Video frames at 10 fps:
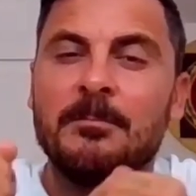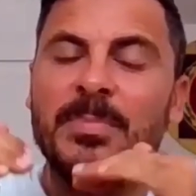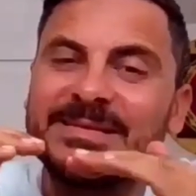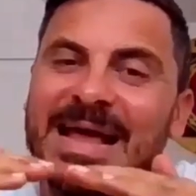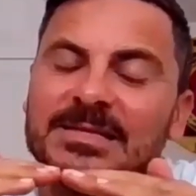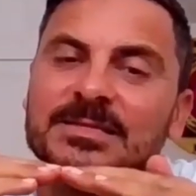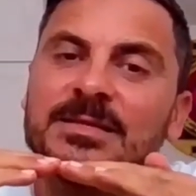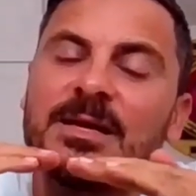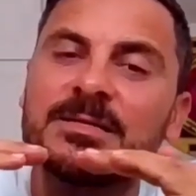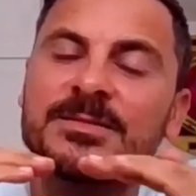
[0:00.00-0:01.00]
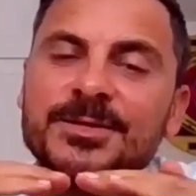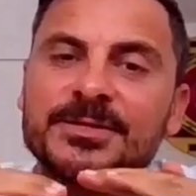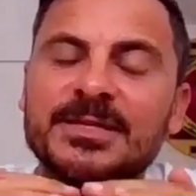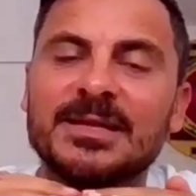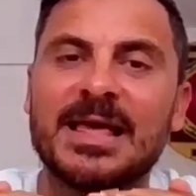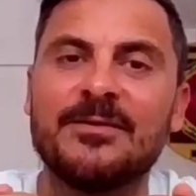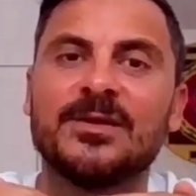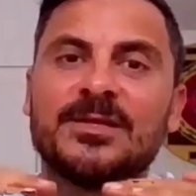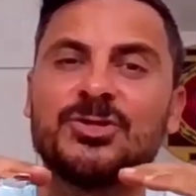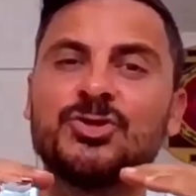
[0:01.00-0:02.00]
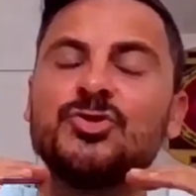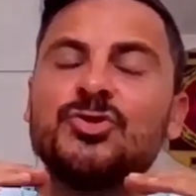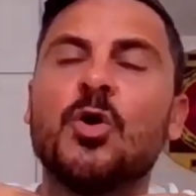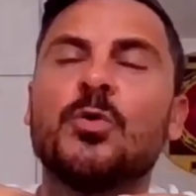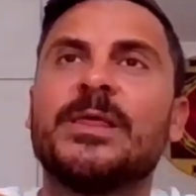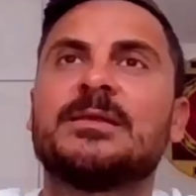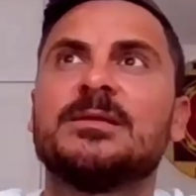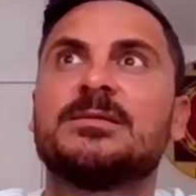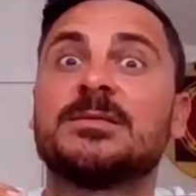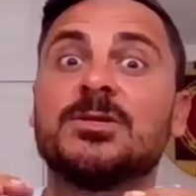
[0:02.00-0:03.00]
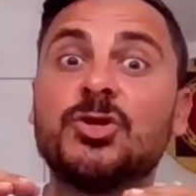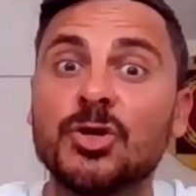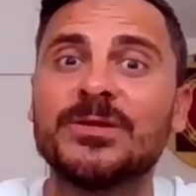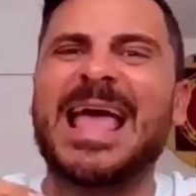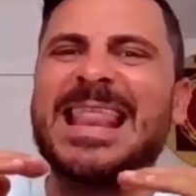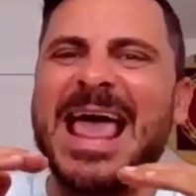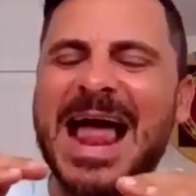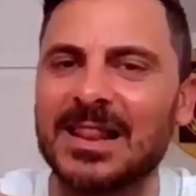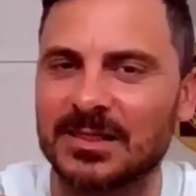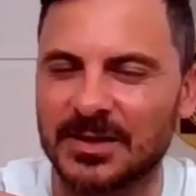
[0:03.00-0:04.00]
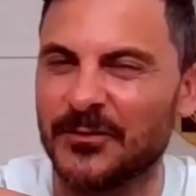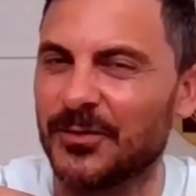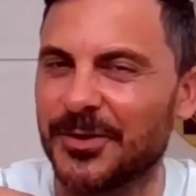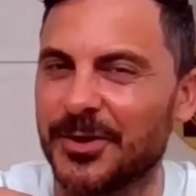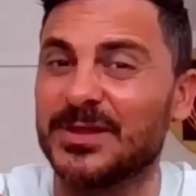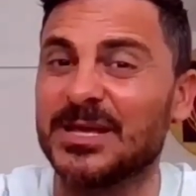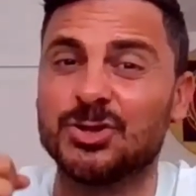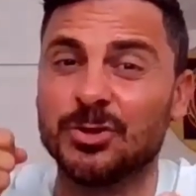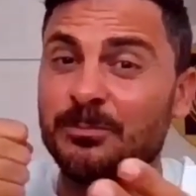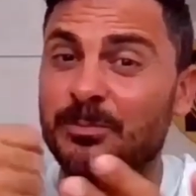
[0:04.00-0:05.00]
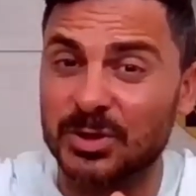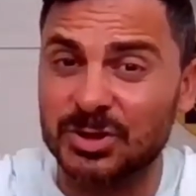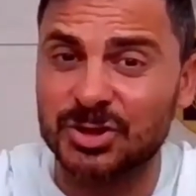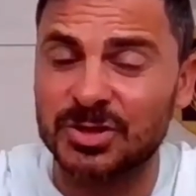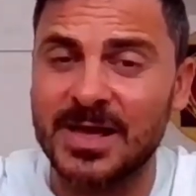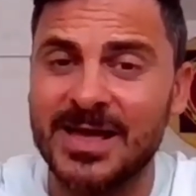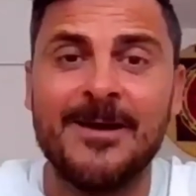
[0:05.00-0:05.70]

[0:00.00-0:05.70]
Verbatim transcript: but that's a certain level that you know that it's good and healthy for you that you push